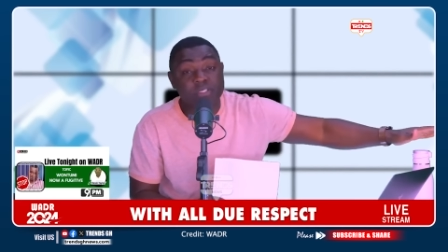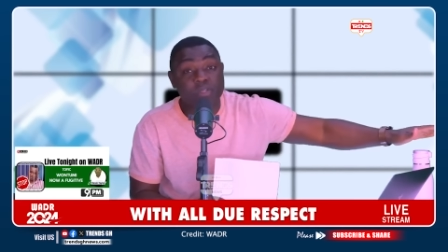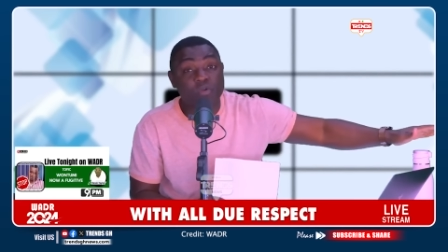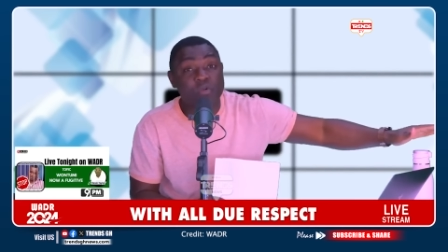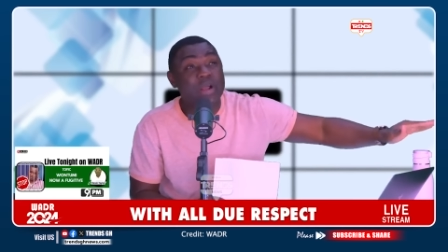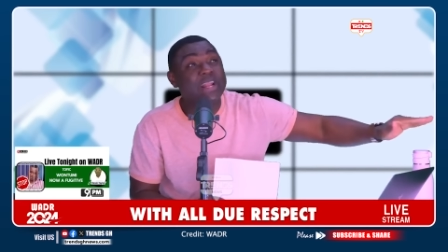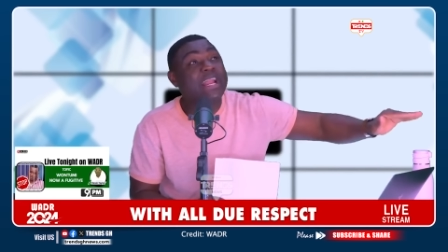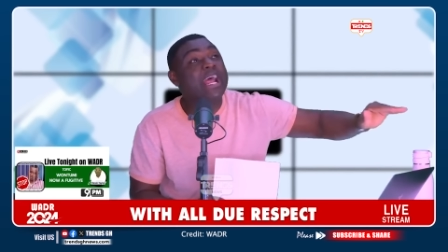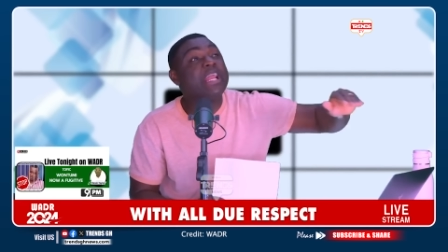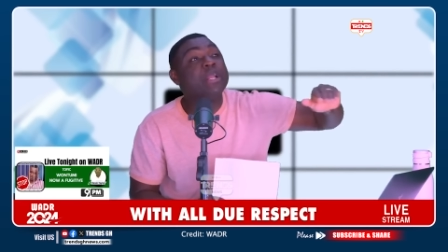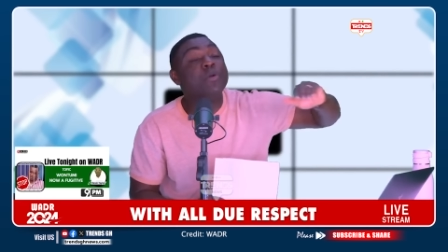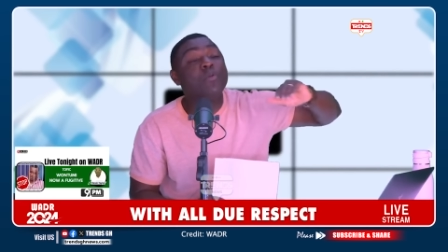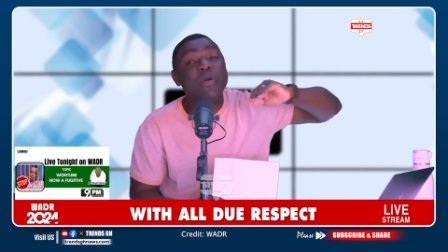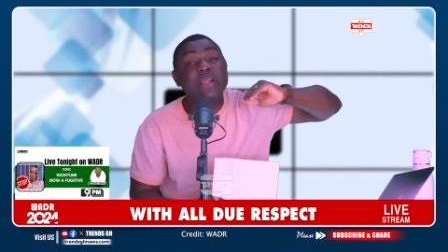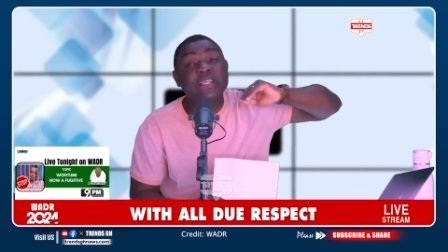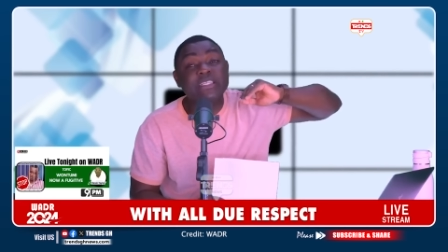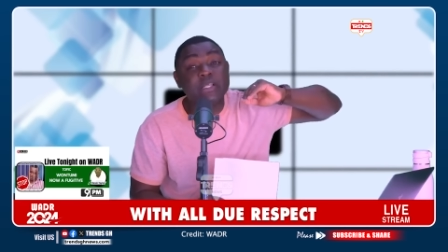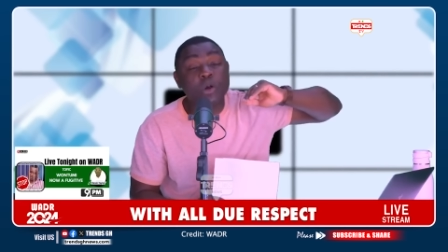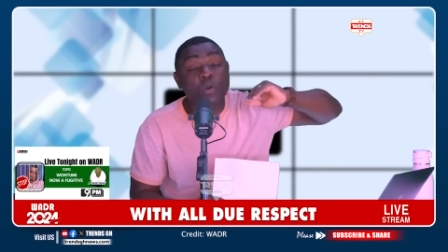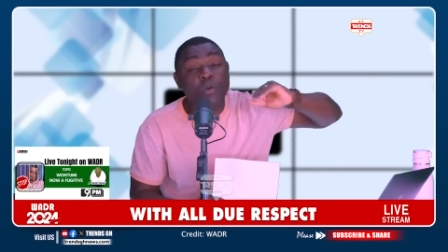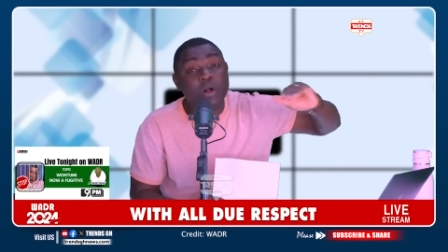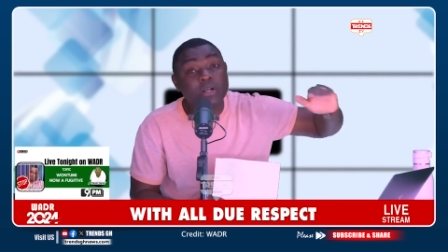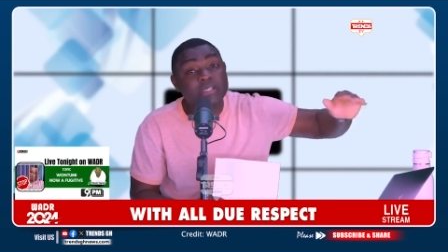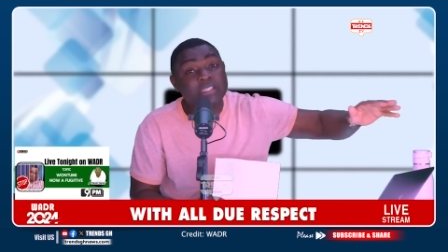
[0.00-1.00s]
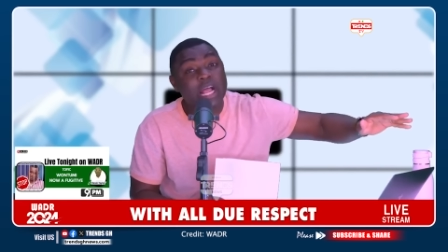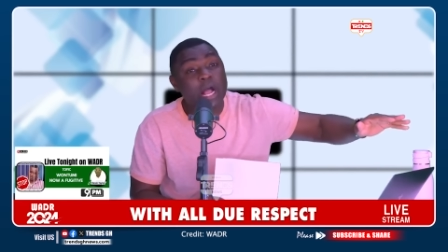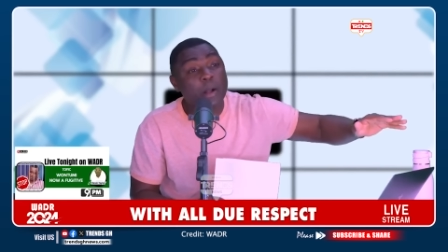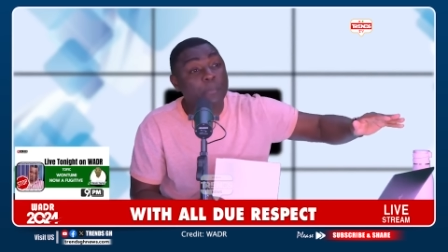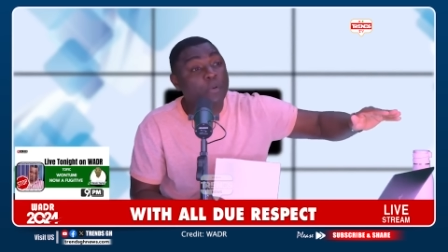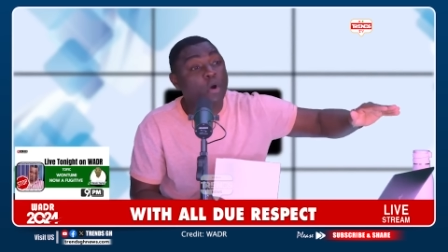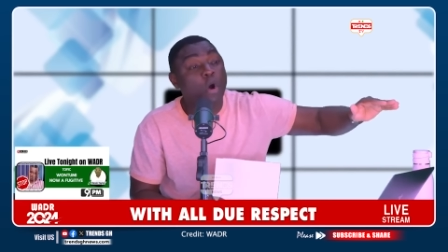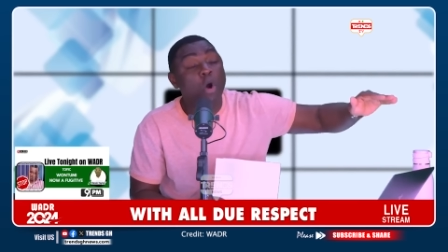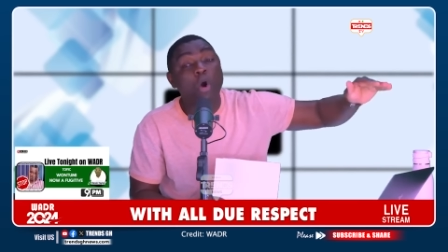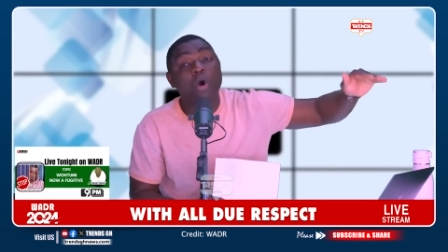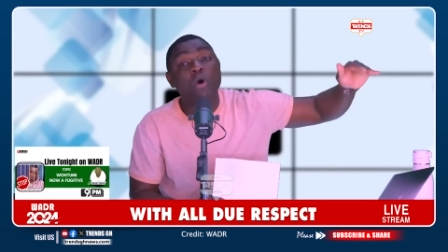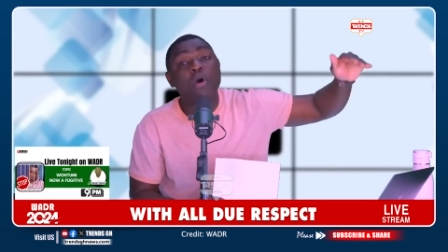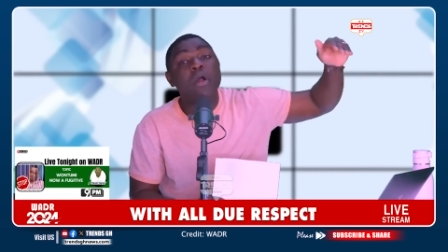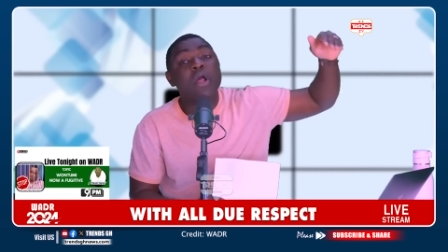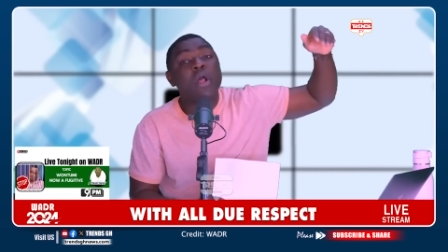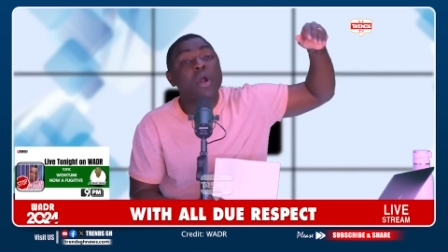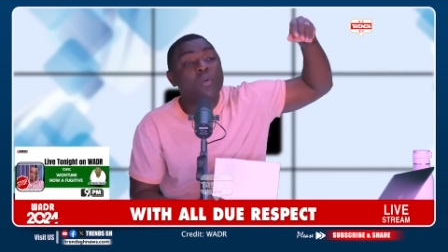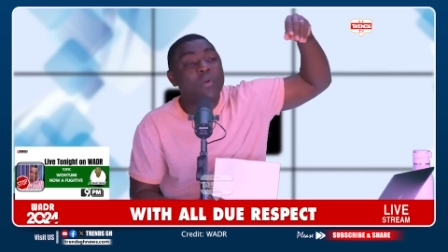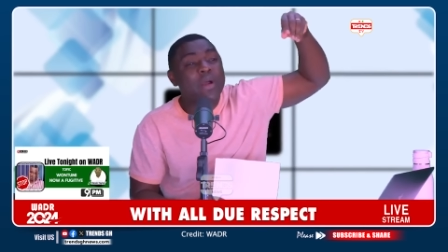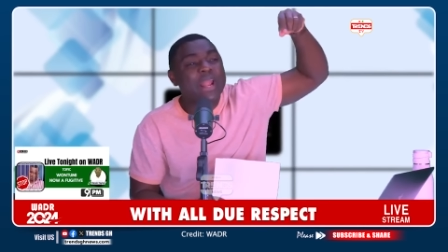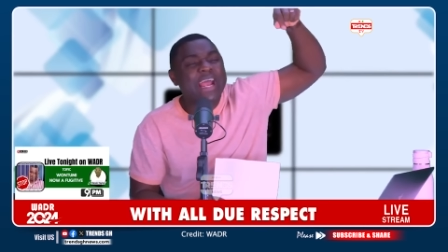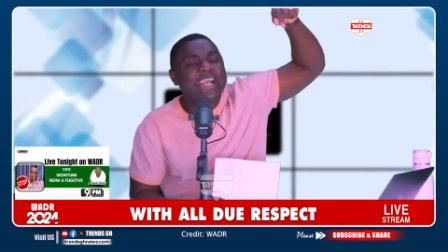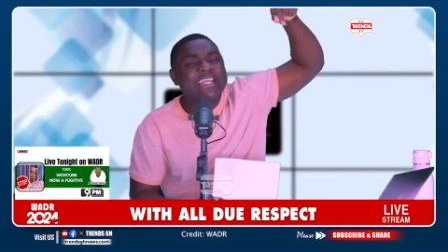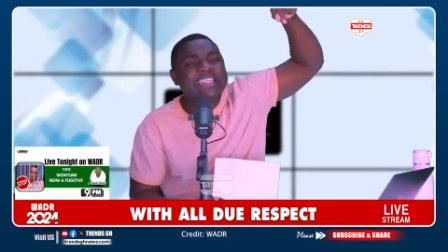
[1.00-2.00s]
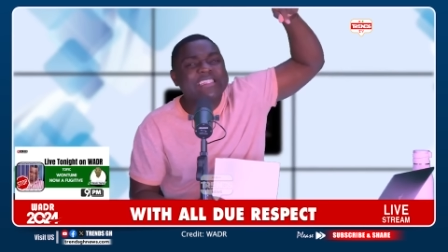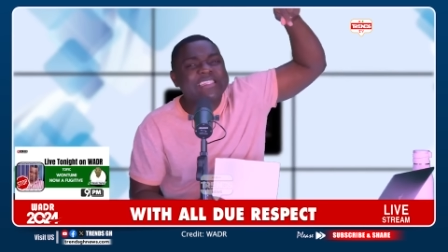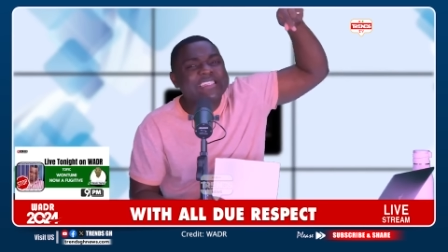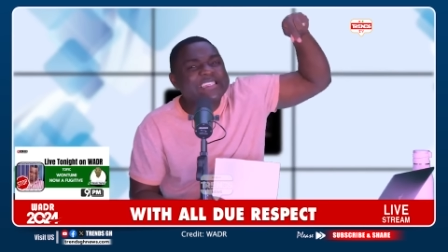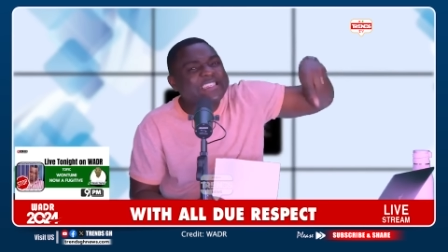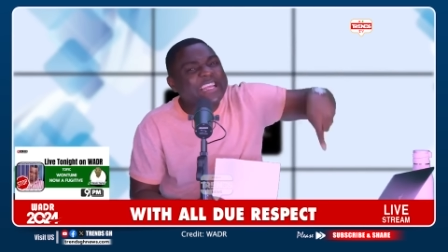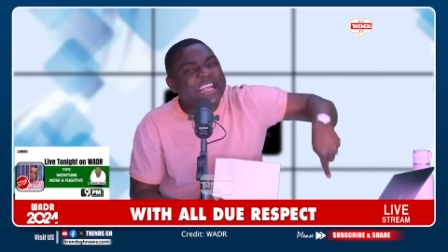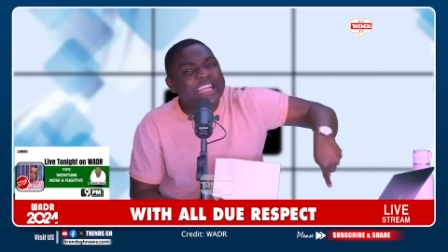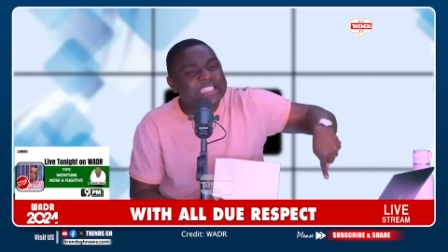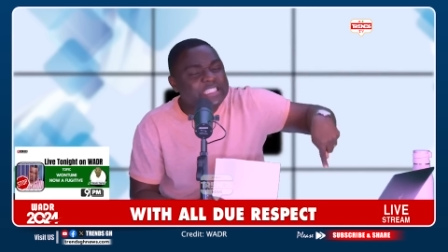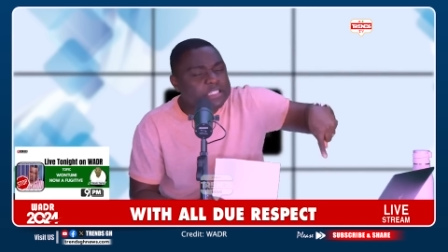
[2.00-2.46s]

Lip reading: whether he wins the World Cup or whether he sinks